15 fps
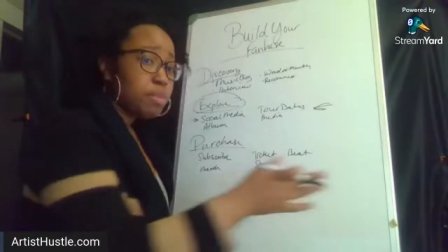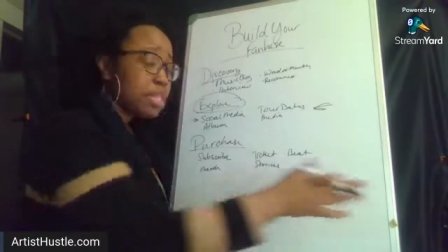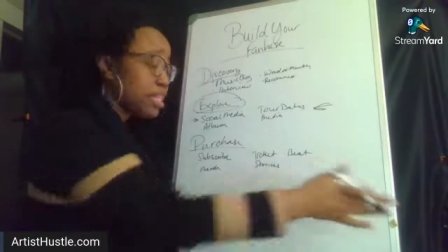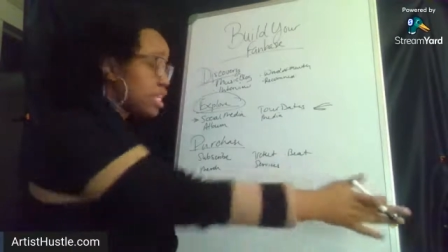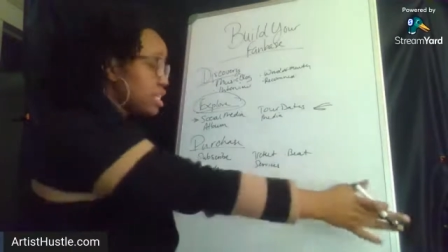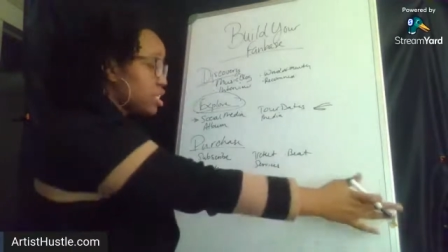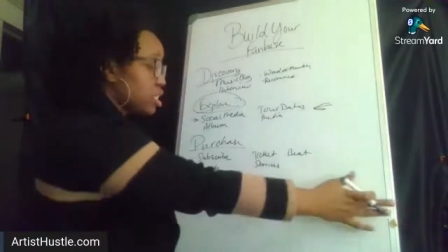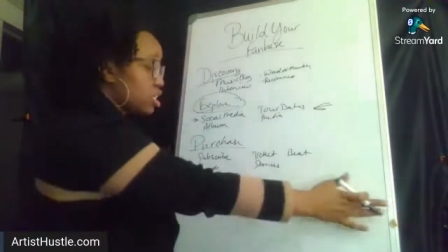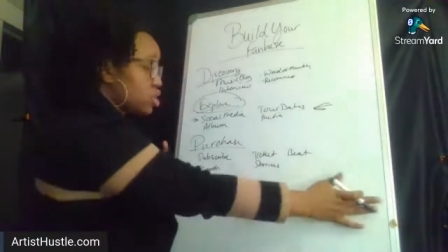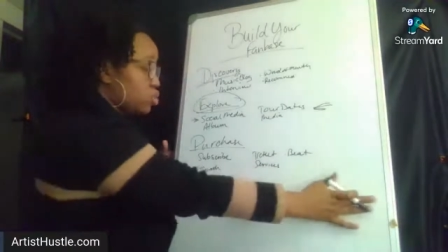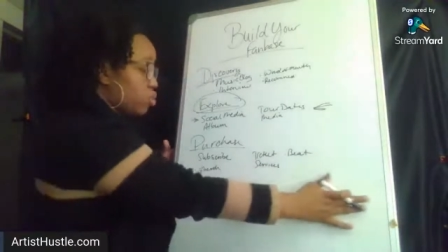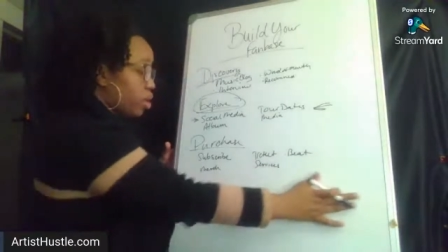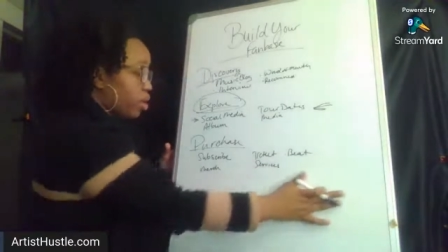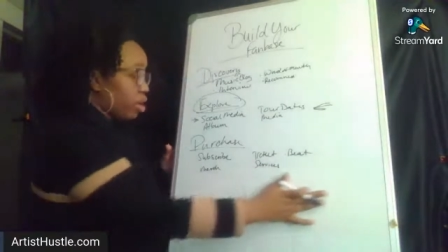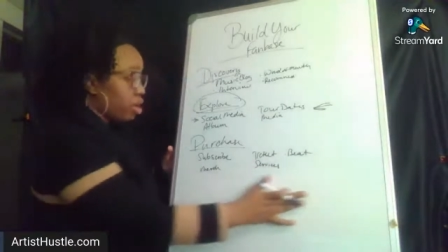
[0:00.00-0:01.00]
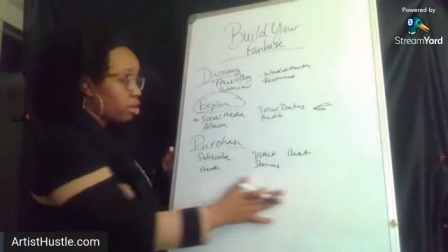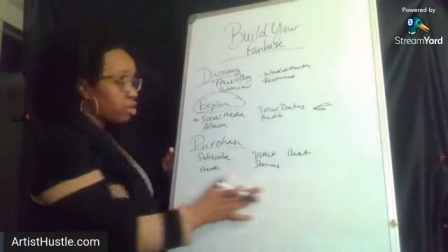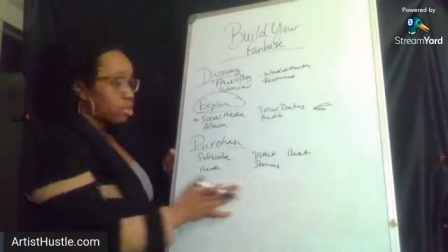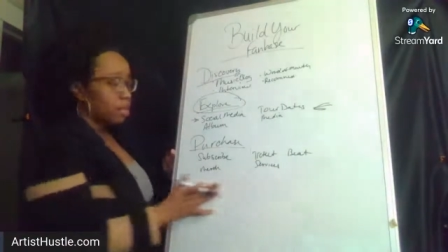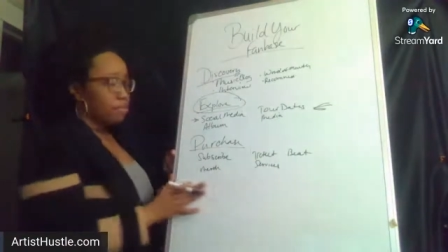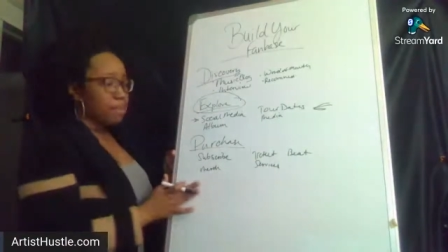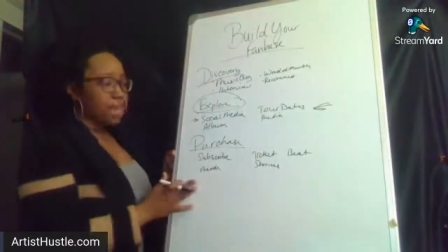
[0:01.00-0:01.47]
But this is where
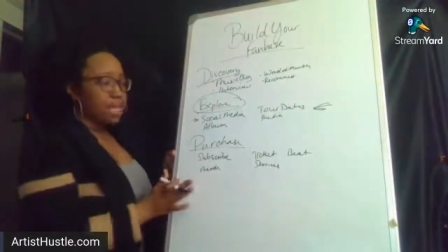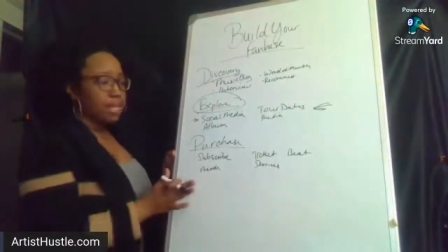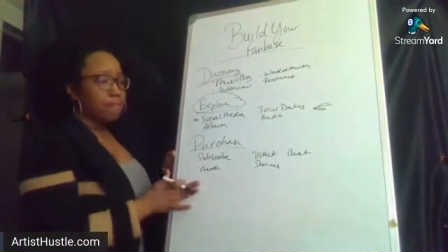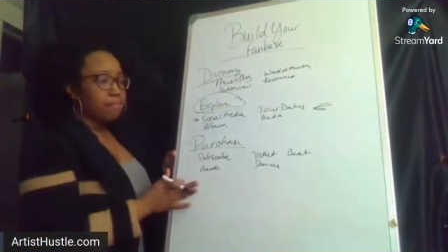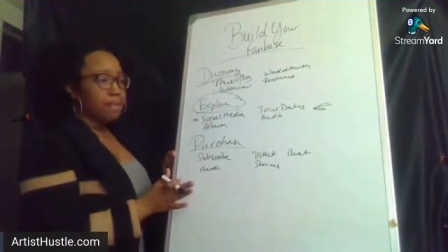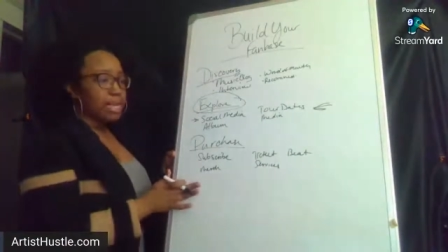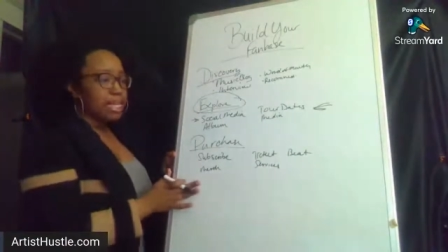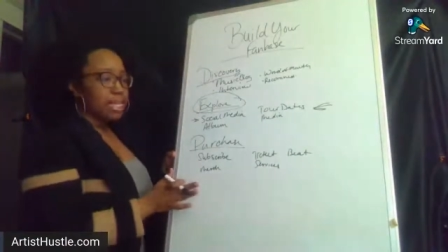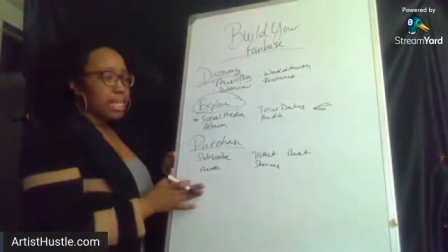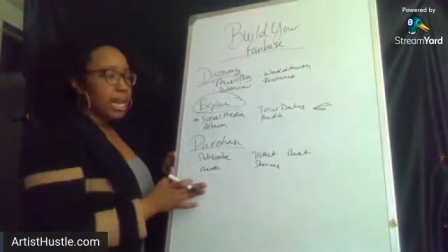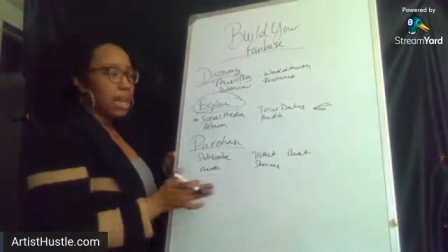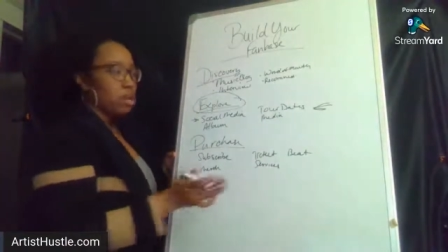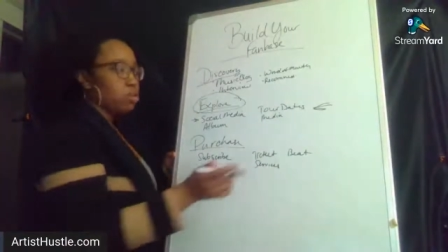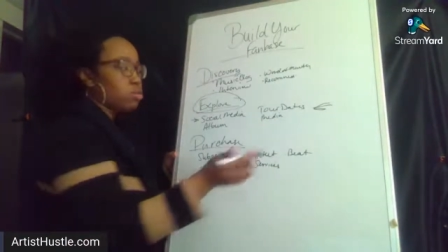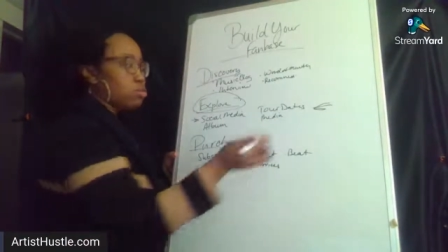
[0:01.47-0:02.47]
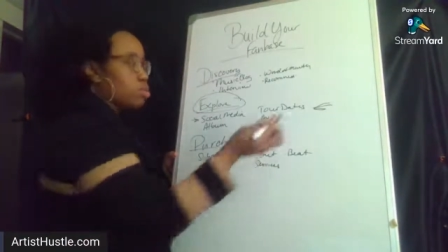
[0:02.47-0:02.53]
they're making money now.